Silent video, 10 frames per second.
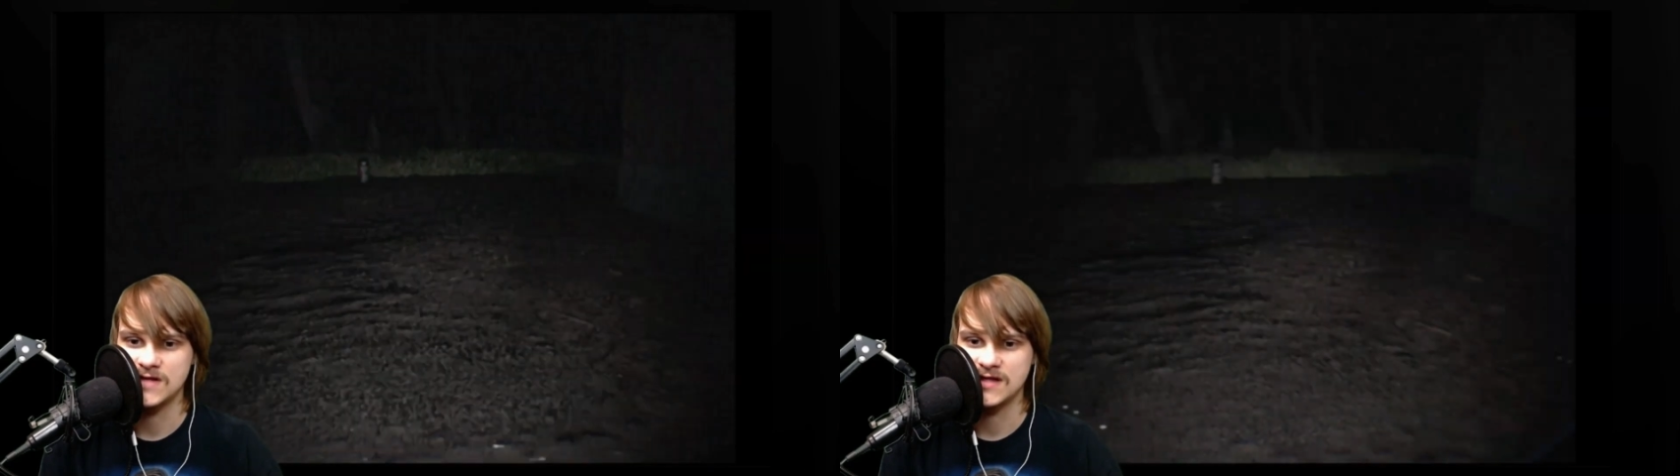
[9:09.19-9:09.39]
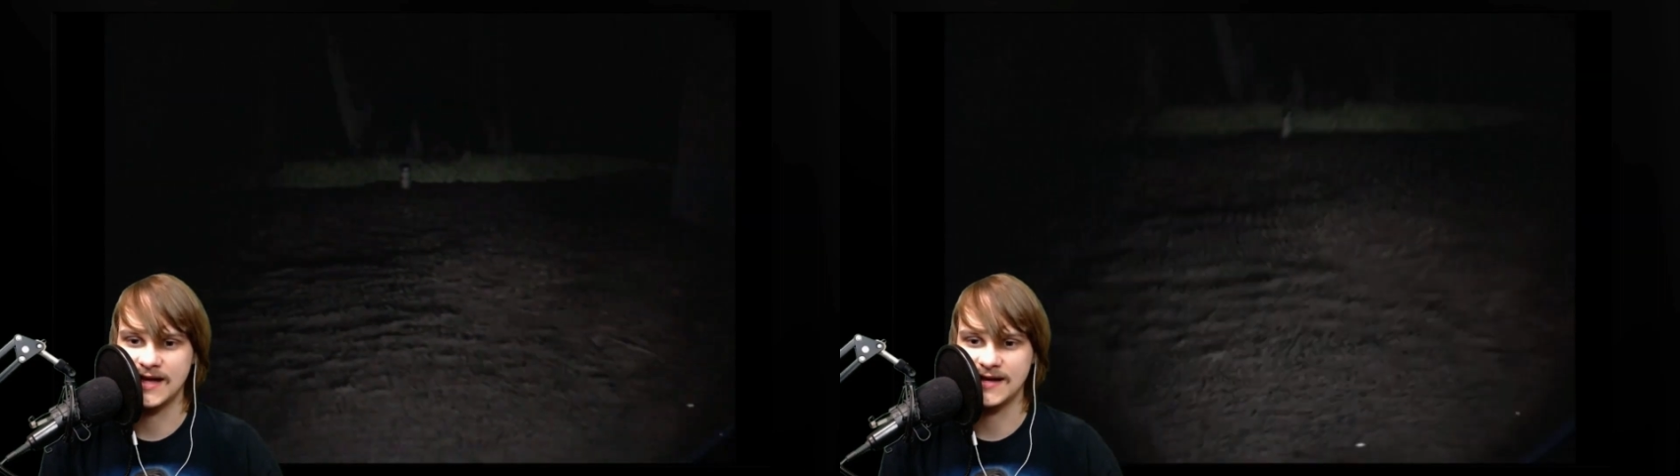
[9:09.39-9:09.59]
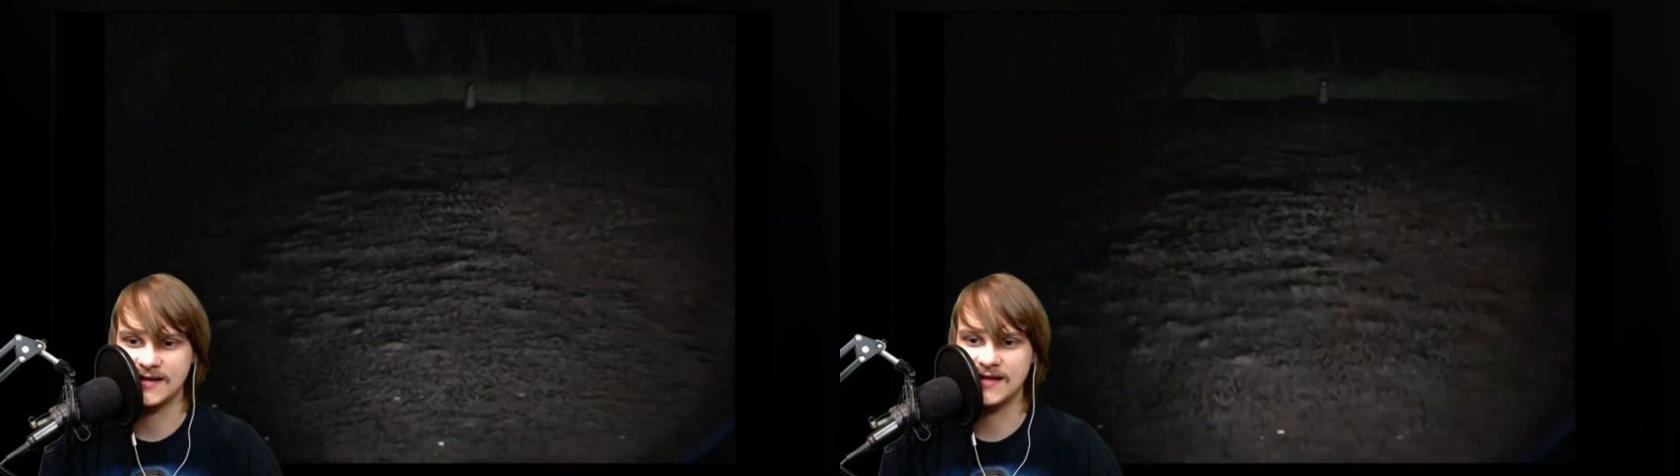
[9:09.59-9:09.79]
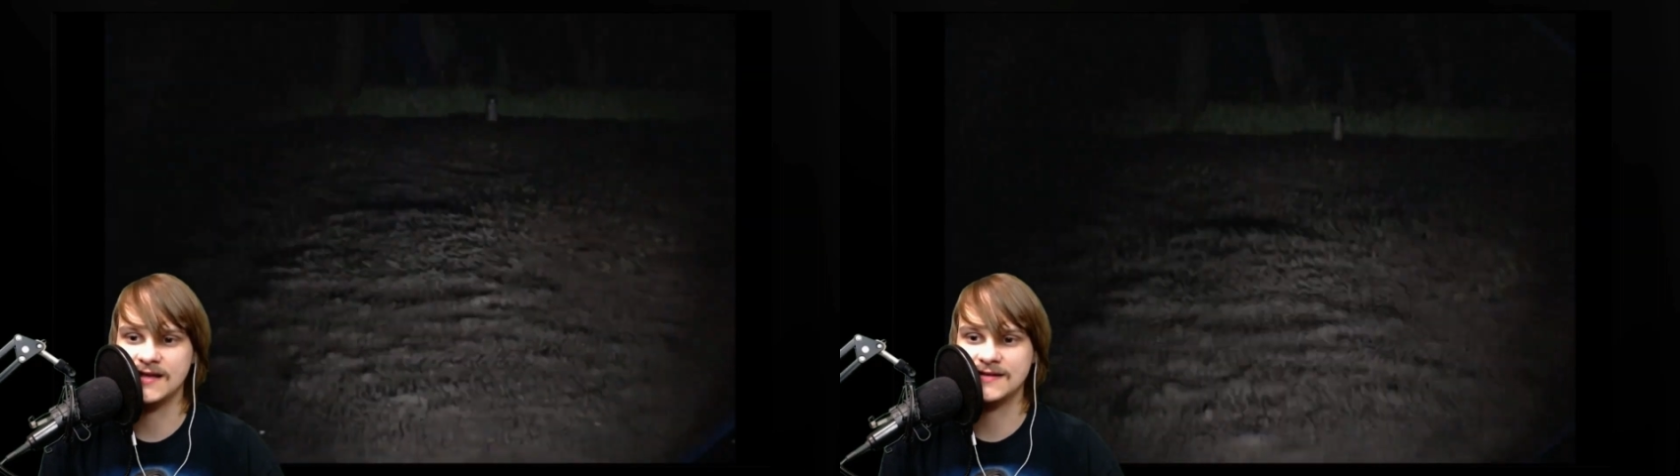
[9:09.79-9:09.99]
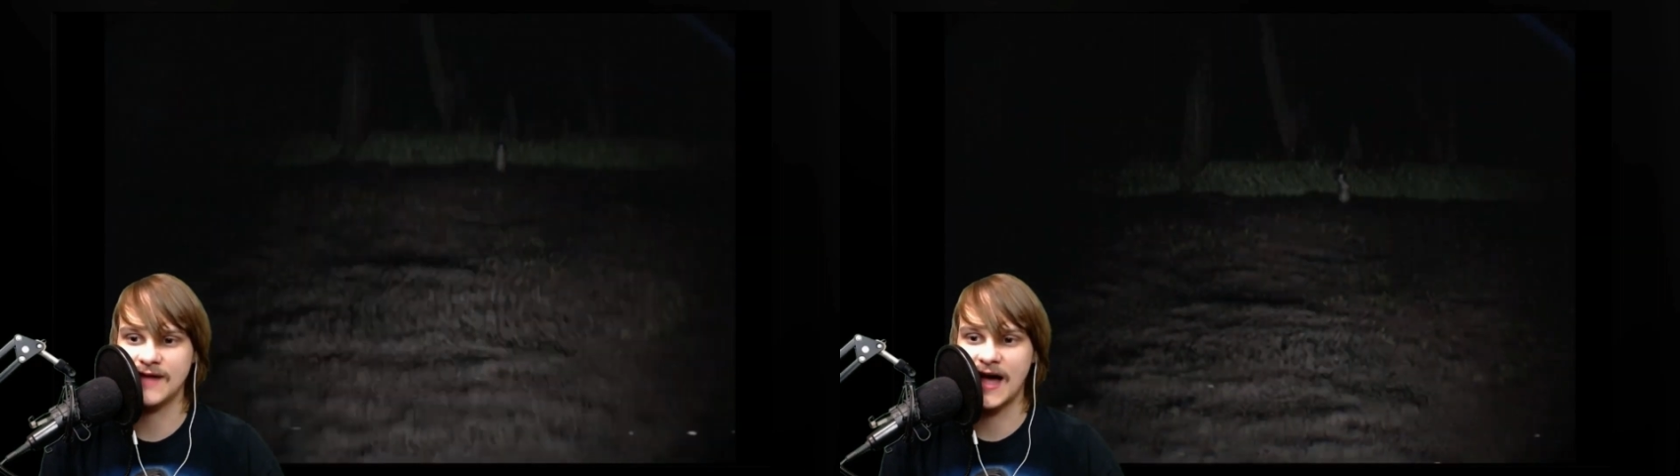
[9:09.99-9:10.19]
Like,
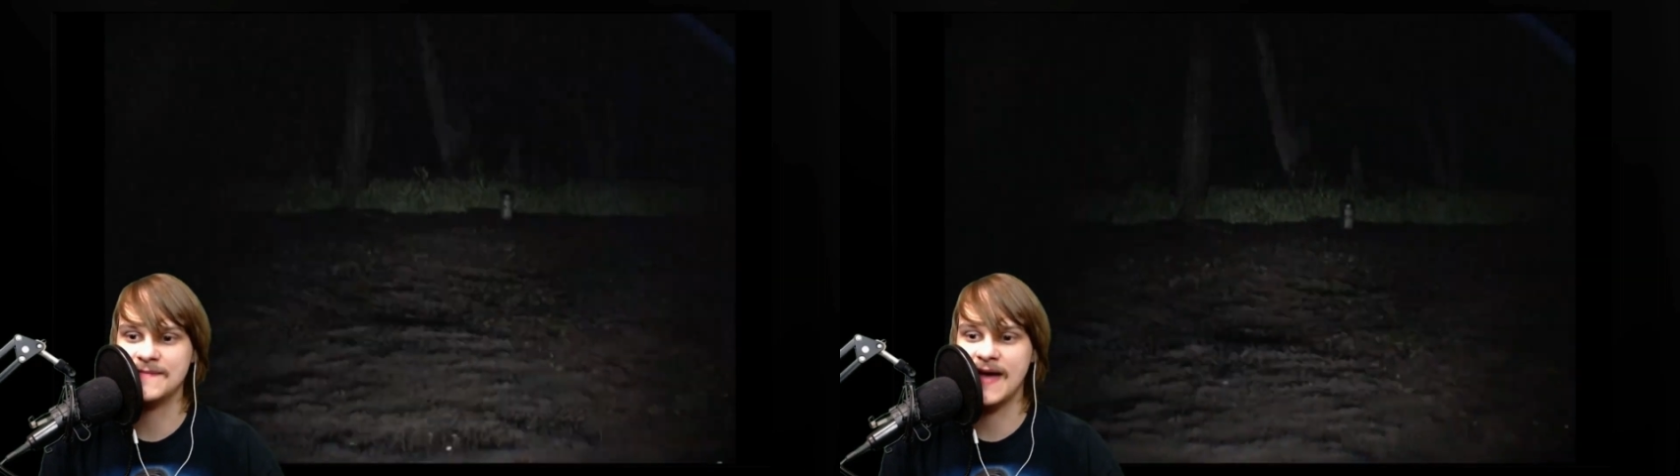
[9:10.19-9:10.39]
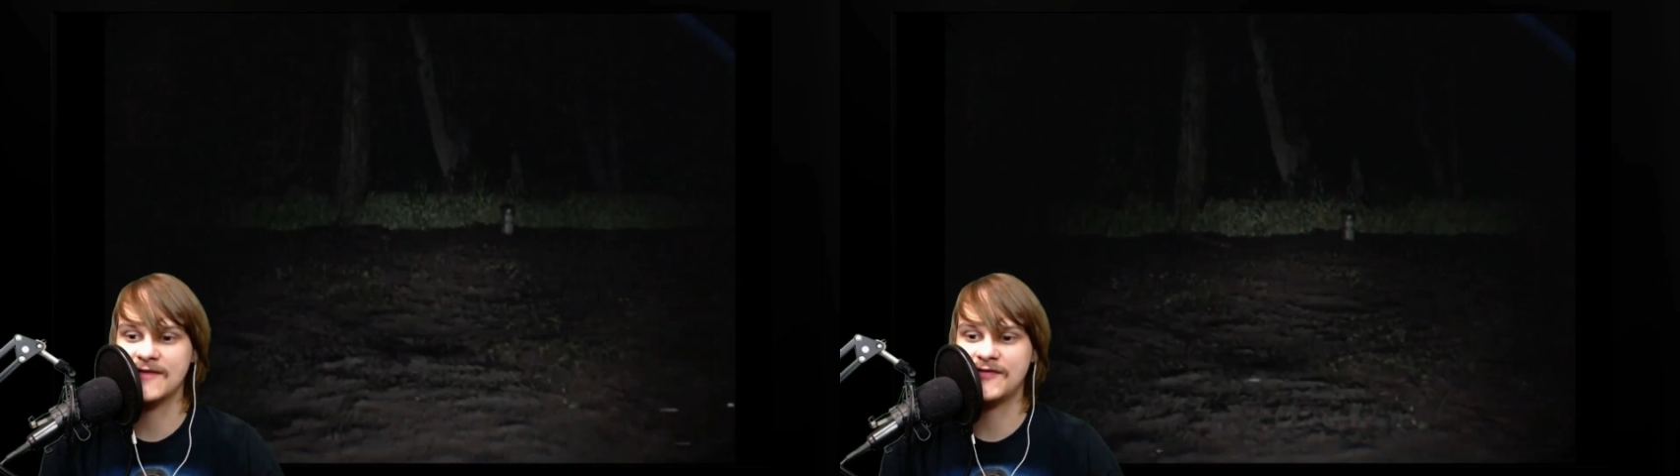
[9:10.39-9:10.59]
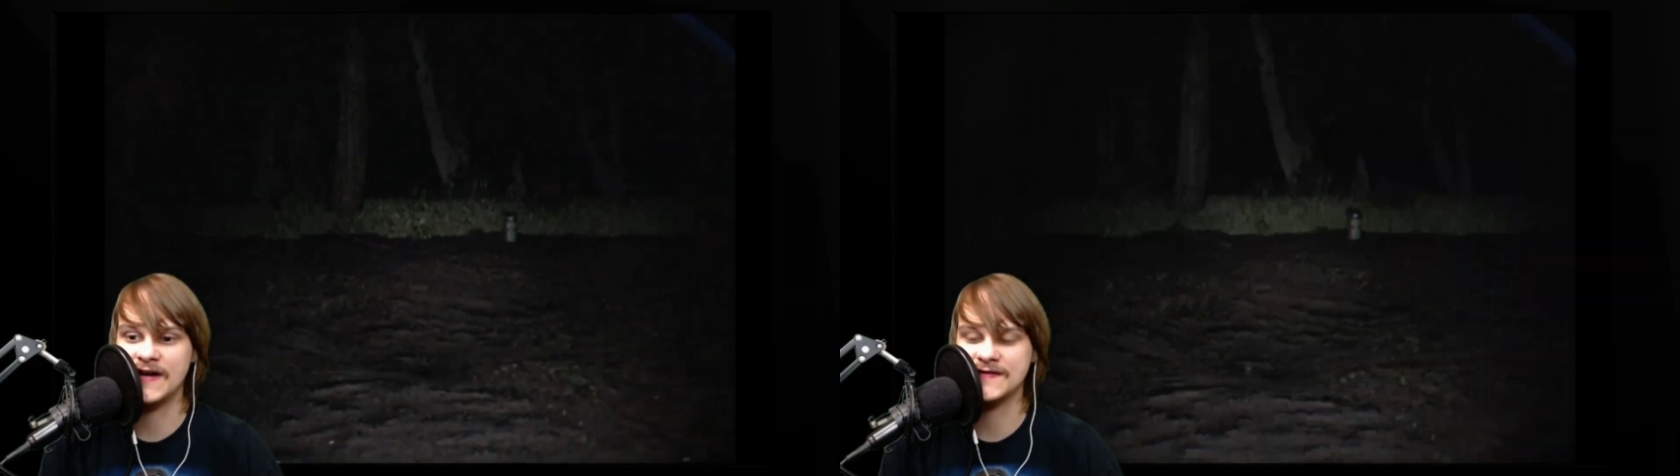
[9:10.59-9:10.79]
I make fun of